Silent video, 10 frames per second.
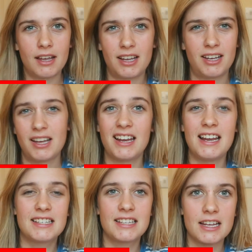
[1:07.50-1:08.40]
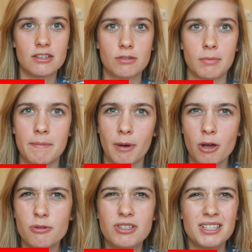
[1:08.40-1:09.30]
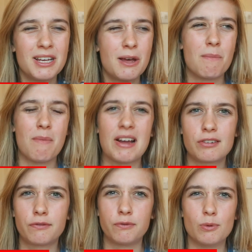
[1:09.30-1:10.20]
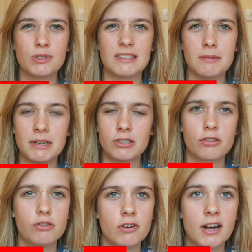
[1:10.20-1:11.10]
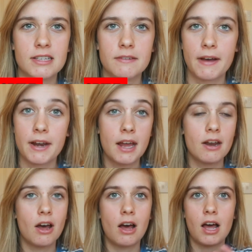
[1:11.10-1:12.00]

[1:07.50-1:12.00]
and let's get into my post-match thoughts as a Manchester United fan. And